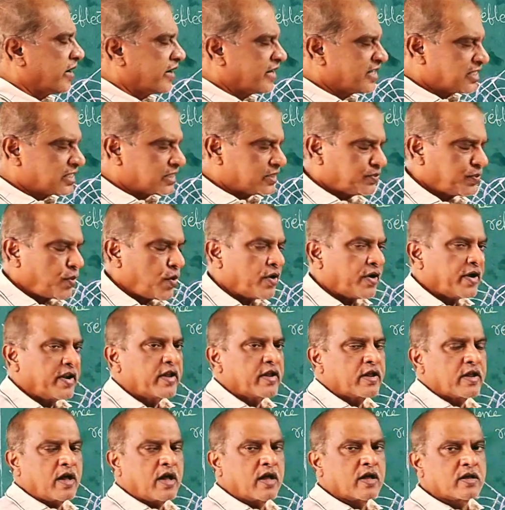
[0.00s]

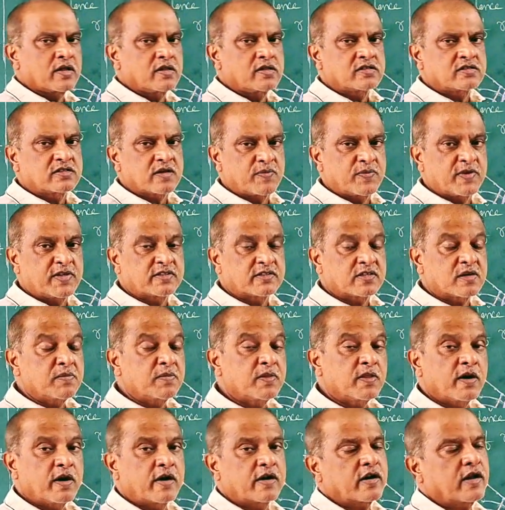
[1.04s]
corresponding angles of the
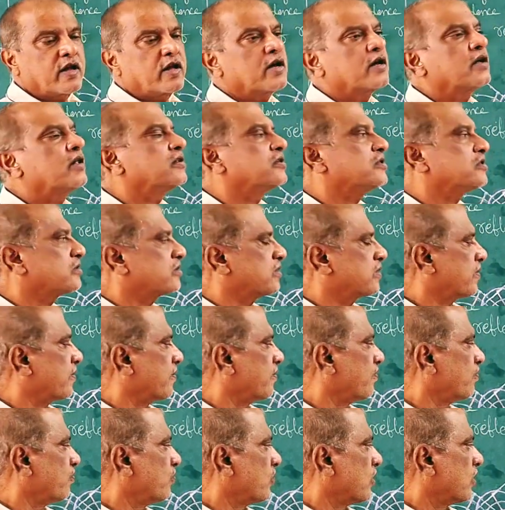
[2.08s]
similar triangles
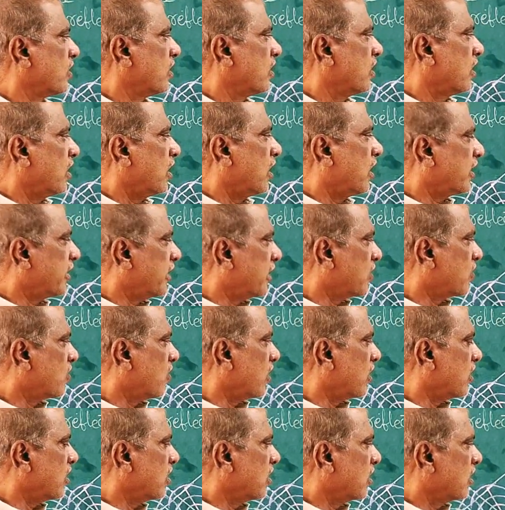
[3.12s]
are
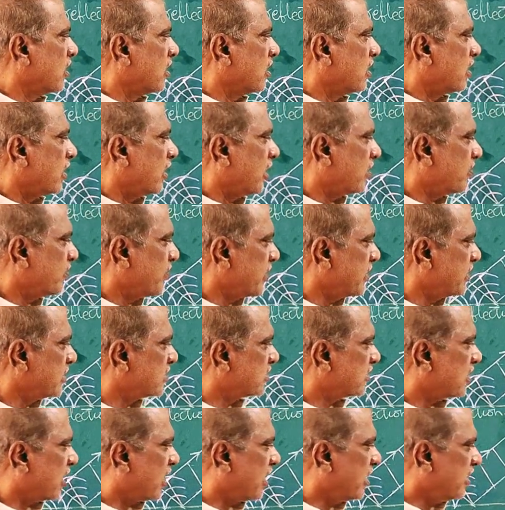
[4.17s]
equal. It
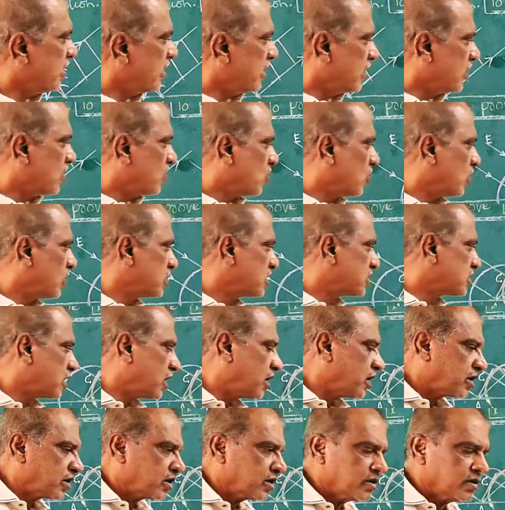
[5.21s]
means I equals
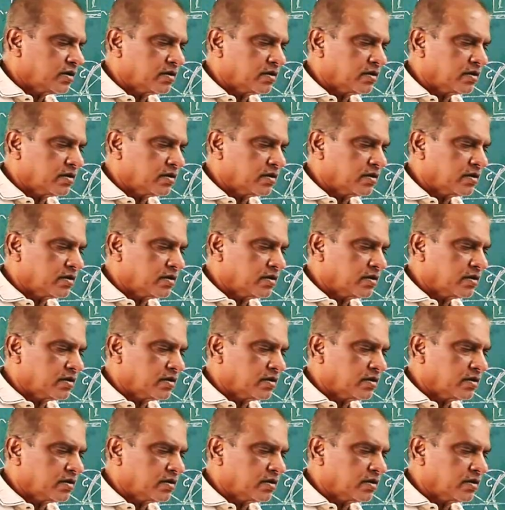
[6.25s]
R.